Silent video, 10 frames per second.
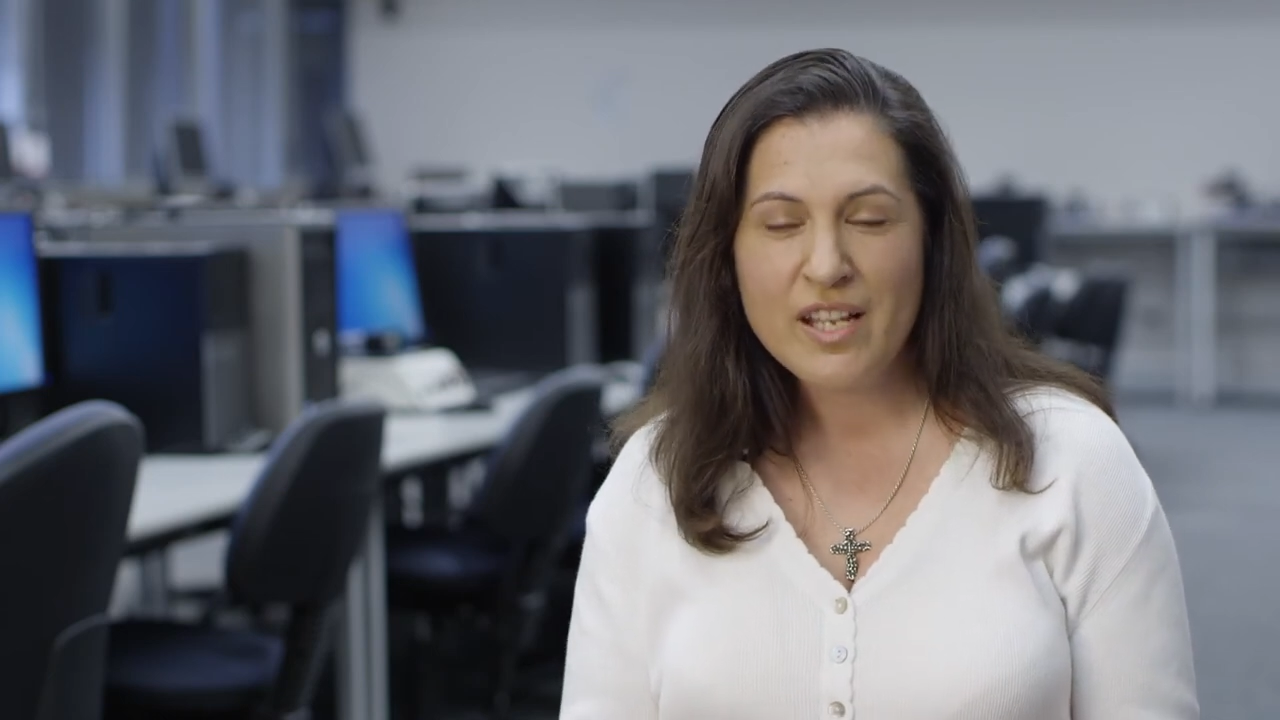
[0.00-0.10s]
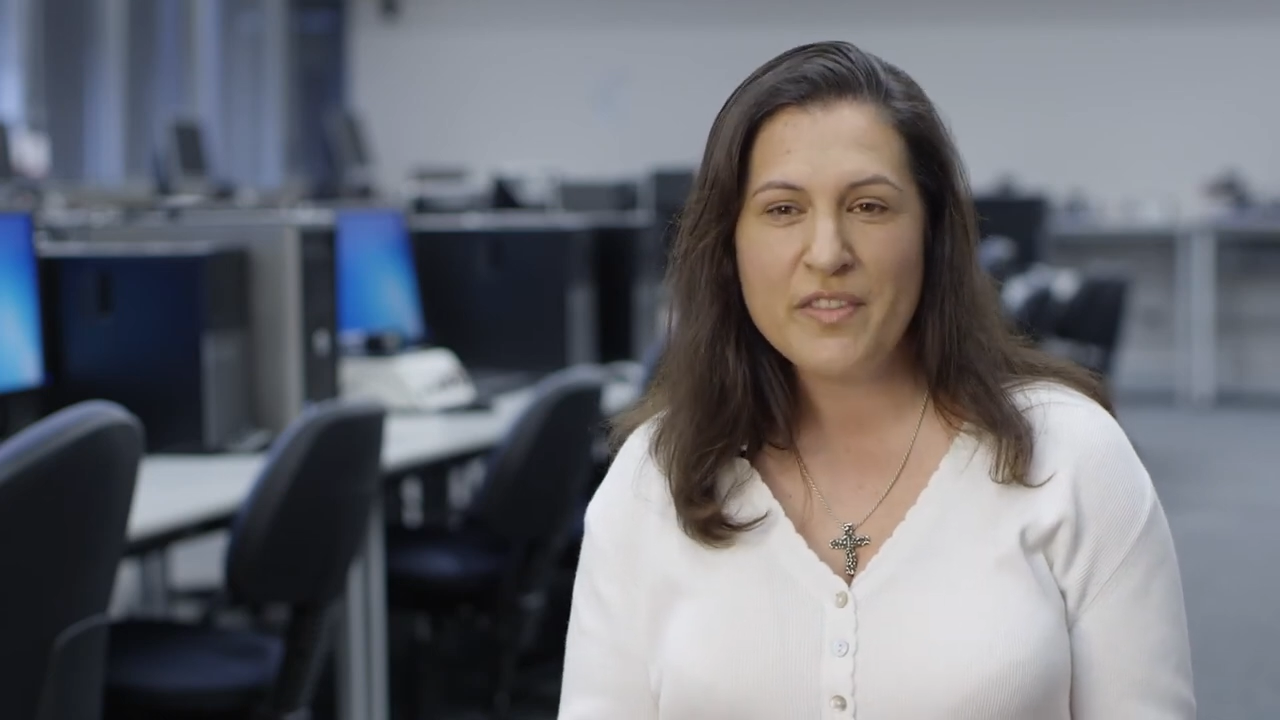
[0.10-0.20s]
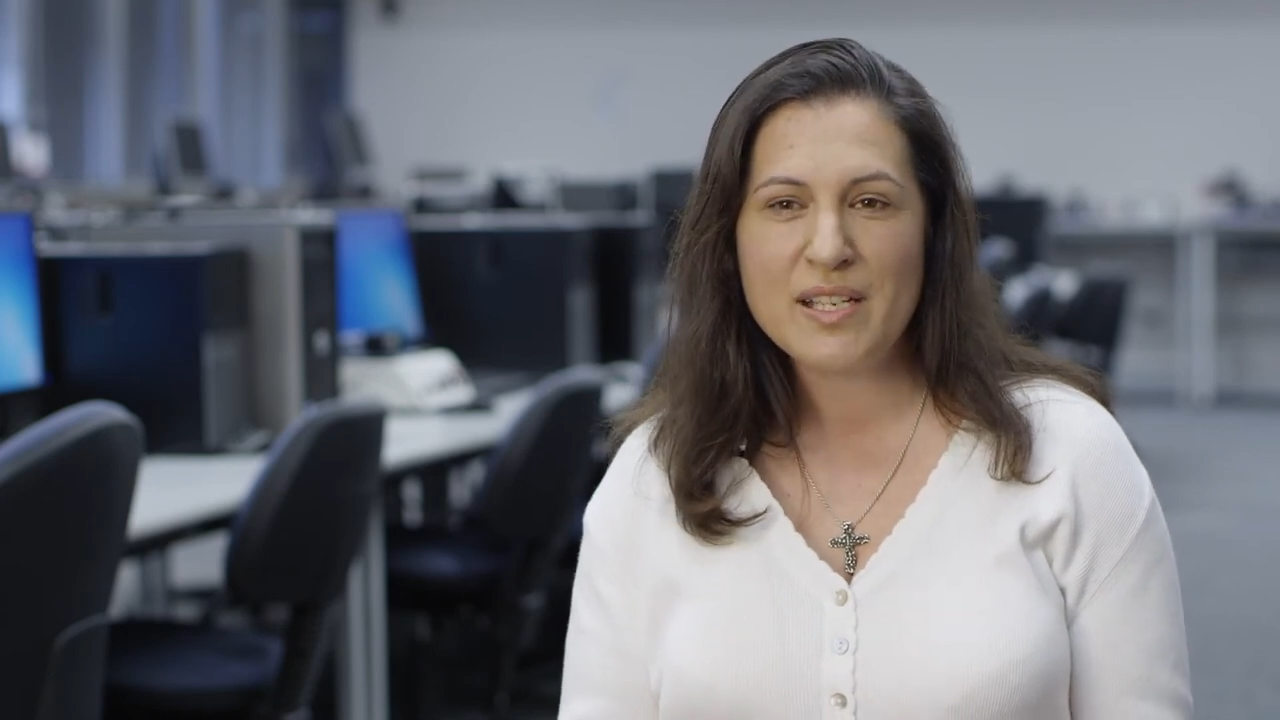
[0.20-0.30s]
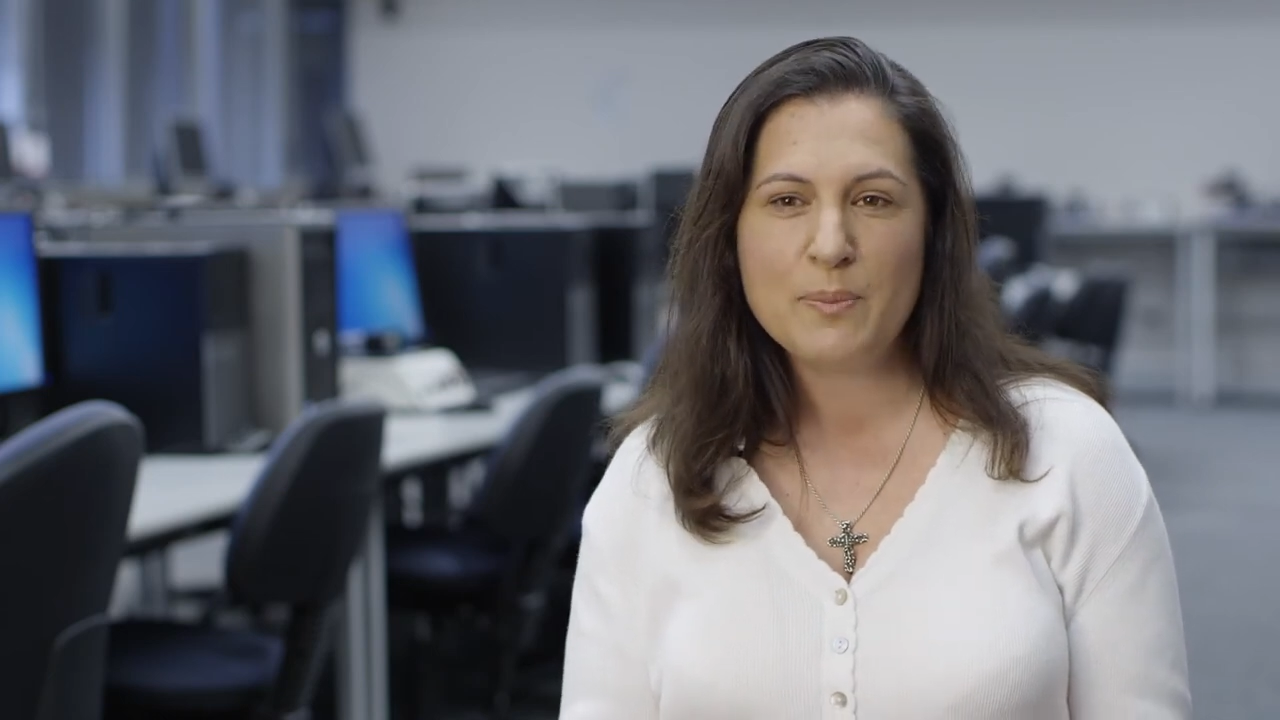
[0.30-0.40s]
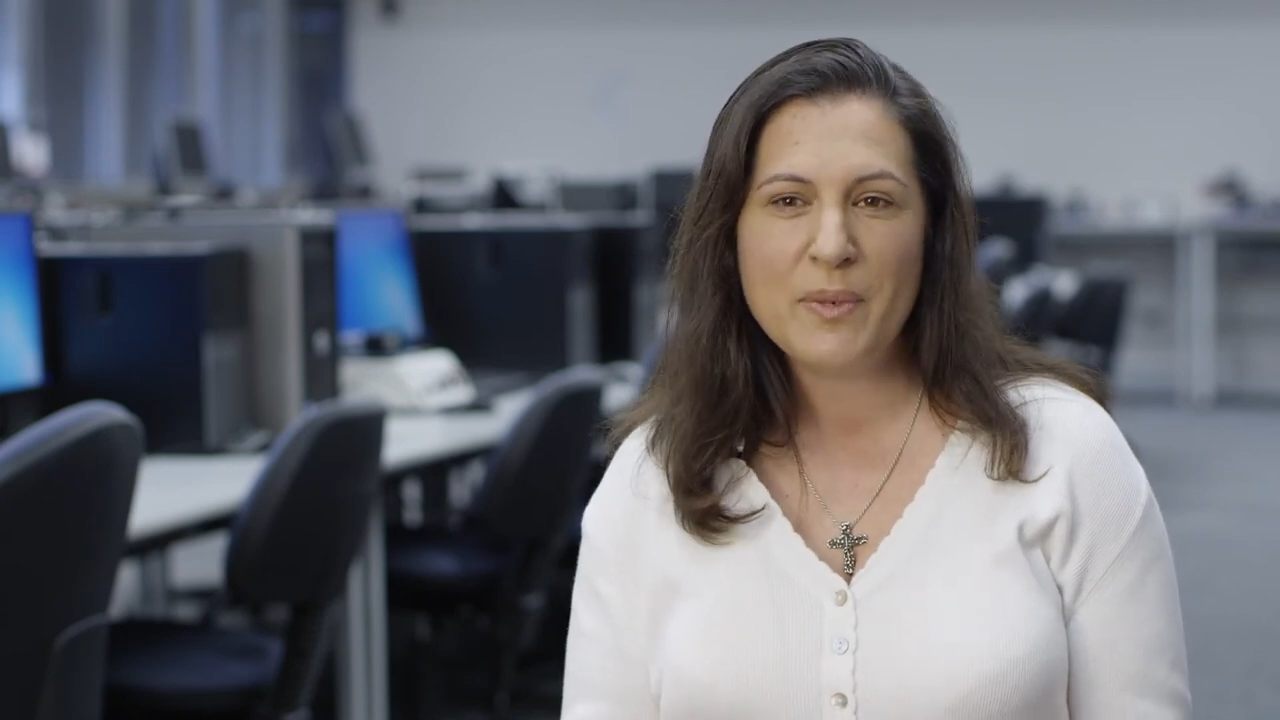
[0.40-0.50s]

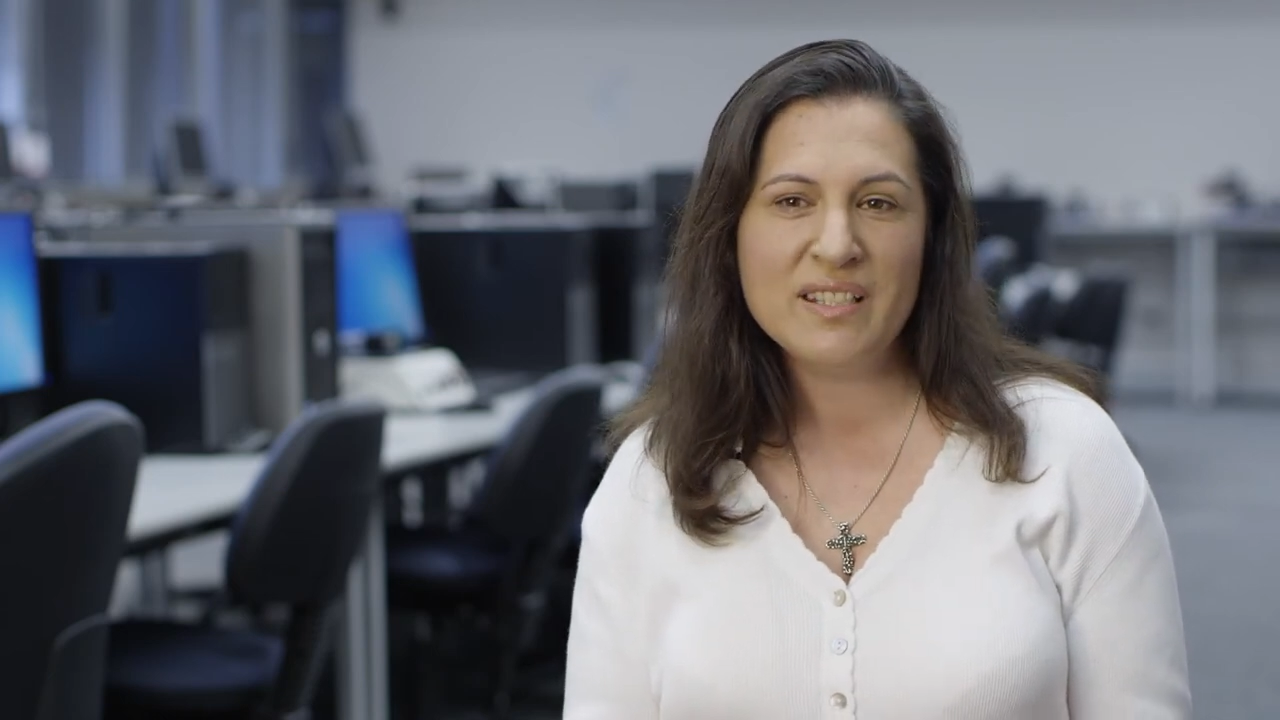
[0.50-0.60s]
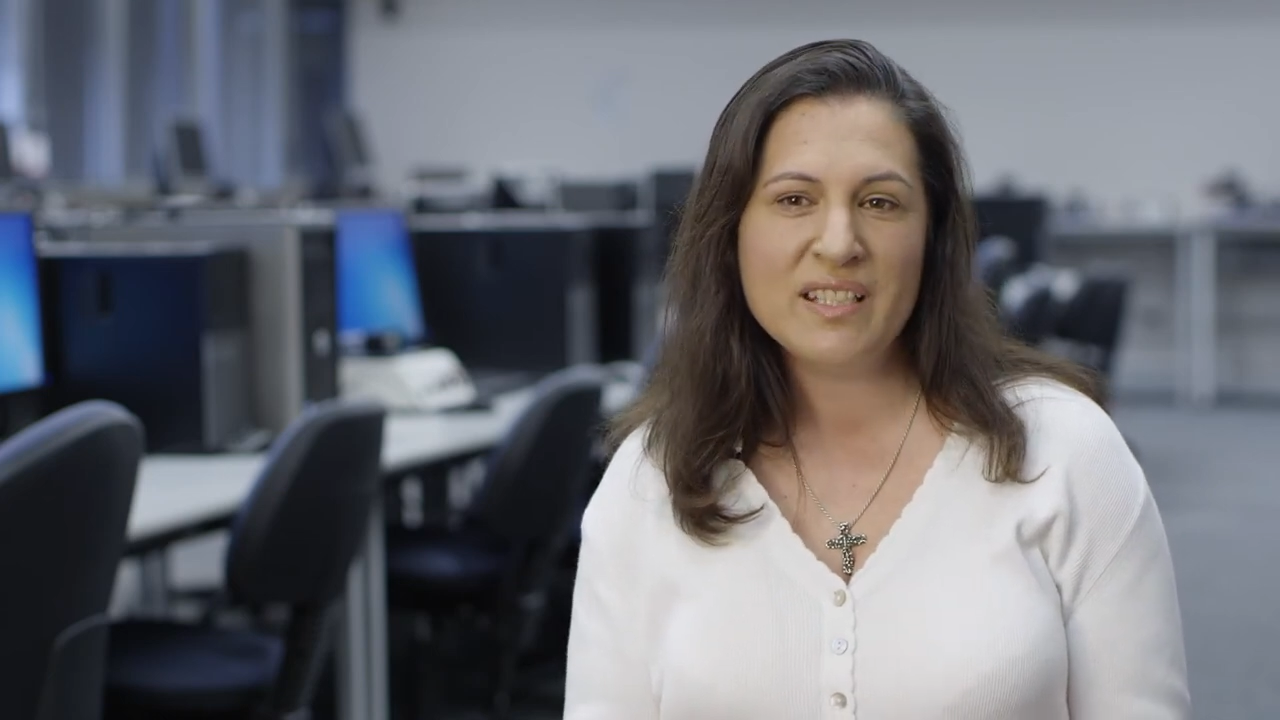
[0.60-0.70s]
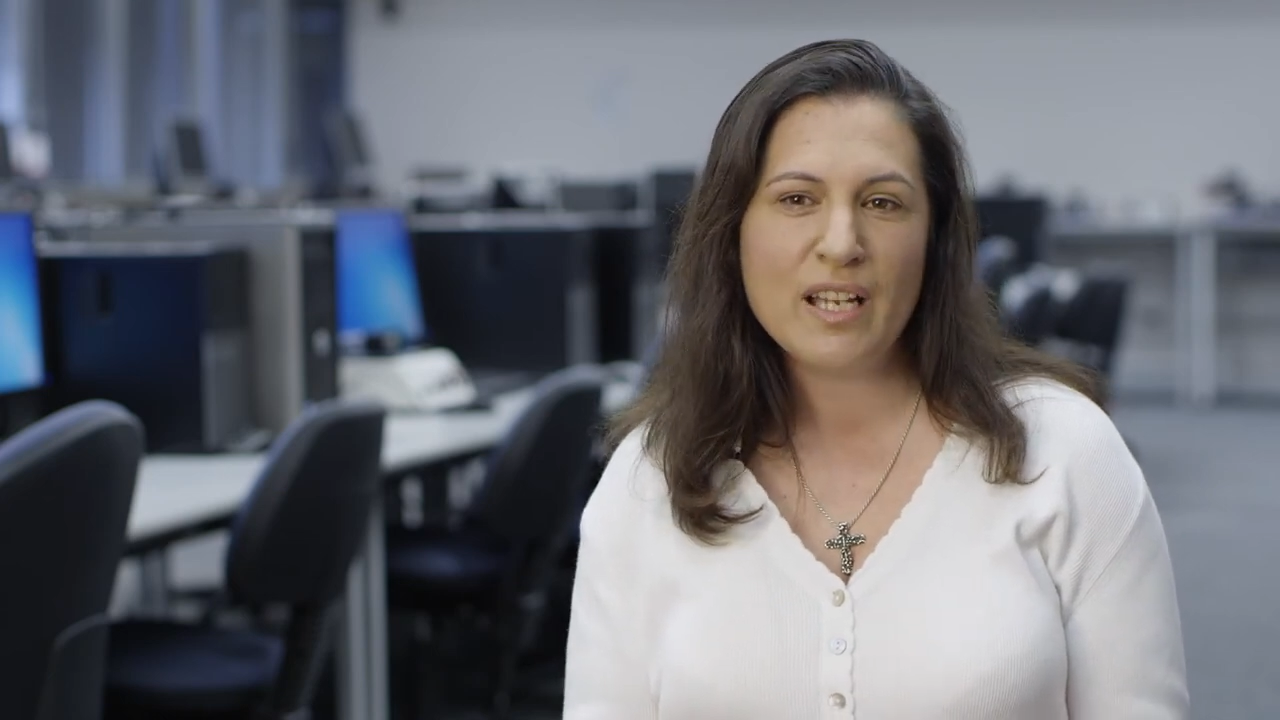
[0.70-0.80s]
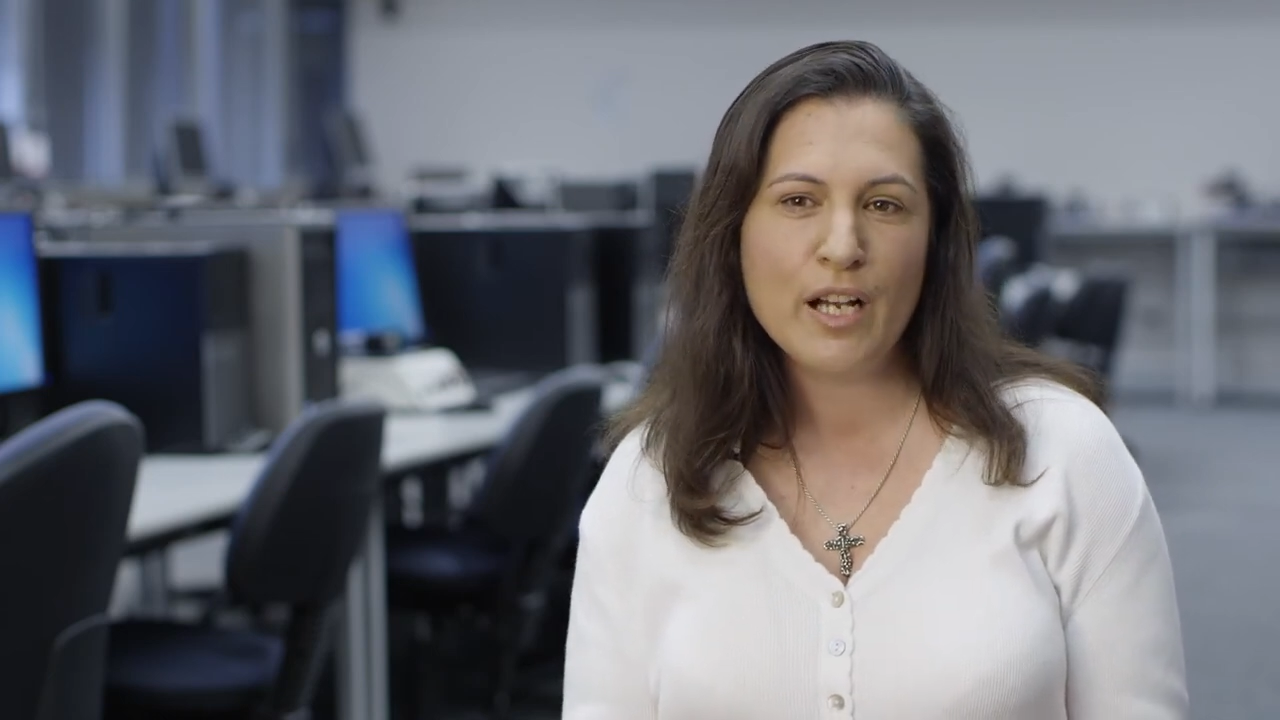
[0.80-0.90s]
They're spending